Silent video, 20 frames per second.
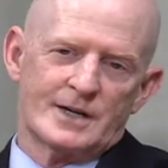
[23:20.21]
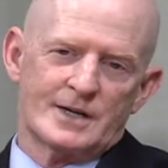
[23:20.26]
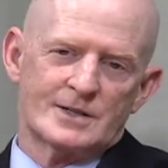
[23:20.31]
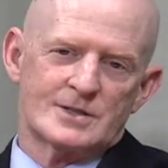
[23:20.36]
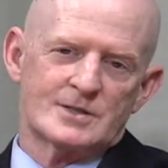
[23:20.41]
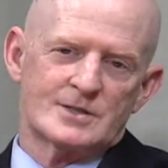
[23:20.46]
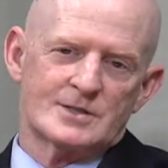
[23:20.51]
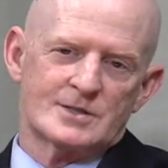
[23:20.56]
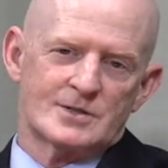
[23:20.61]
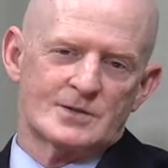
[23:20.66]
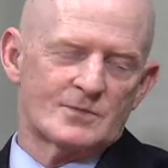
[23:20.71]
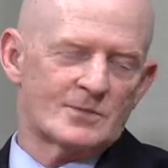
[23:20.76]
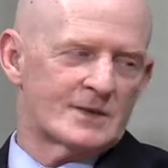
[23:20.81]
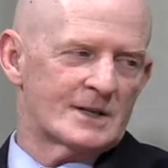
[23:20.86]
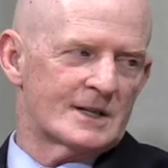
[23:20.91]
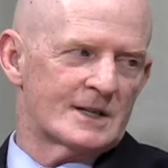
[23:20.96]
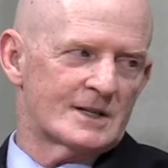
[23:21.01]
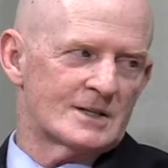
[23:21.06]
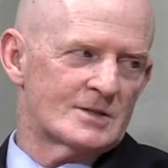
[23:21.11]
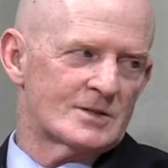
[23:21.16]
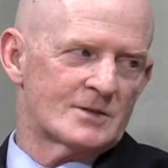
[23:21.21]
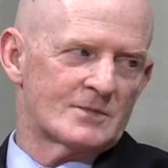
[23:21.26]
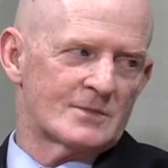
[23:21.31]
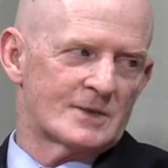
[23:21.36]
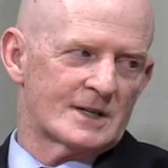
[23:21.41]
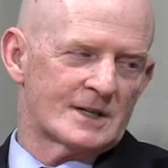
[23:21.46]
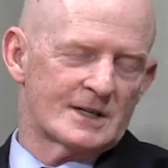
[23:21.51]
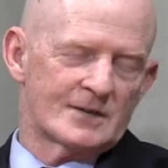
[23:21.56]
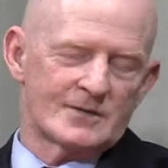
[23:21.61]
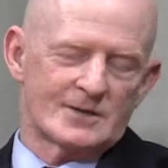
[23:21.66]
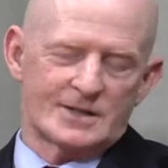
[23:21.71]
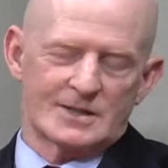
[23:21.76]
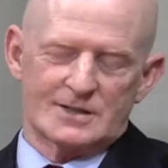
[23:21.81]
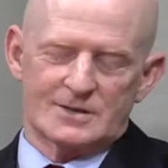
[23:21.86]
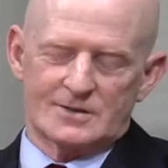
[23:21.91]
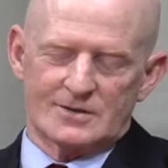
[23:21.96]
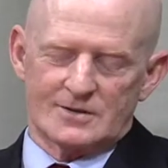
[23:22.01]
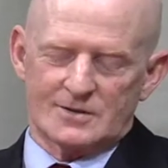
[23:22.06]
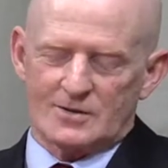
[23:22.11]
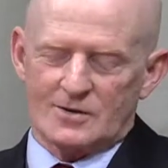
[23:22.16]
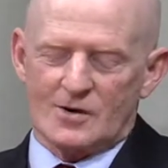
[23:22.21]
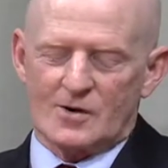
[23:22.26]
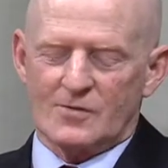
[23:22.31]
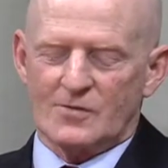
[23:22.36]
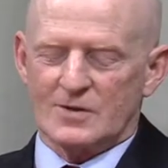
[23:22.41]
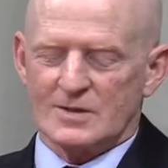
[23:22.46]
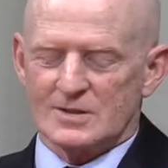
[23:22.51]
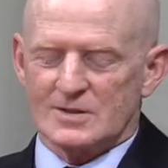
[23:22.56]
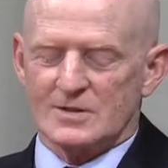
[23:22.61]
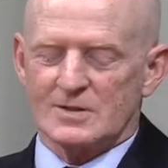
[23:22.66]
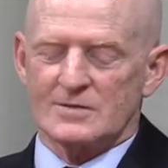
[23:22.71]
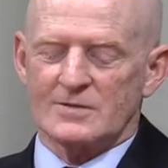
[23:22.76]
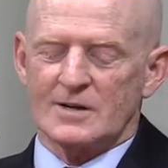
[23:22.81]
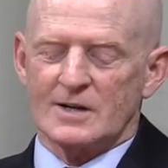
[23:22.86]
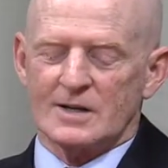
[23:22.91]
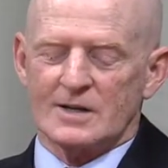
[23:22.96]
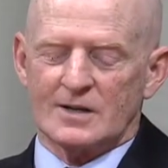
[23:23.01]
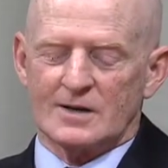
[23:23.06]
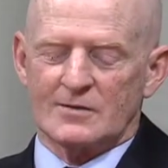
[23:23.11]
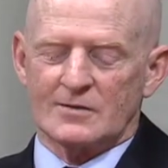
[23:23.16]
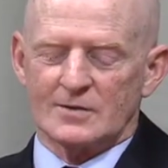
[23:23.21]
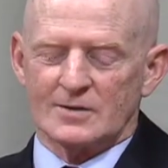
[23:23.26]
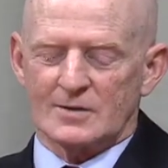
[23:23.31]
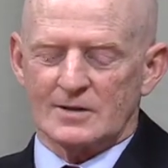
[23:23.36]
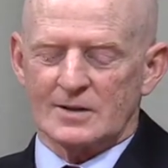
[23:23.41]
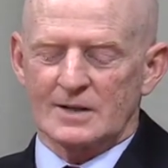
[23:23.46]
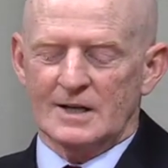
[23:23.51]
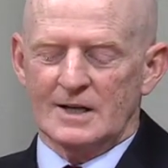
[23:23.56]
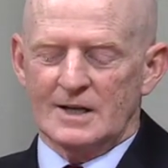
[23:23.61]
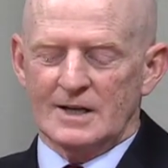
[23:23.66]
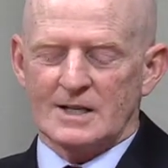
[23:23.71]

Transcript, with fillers: and she shouldn't be he shouldn't be giving it to the girlfriend. So it's very convoluted.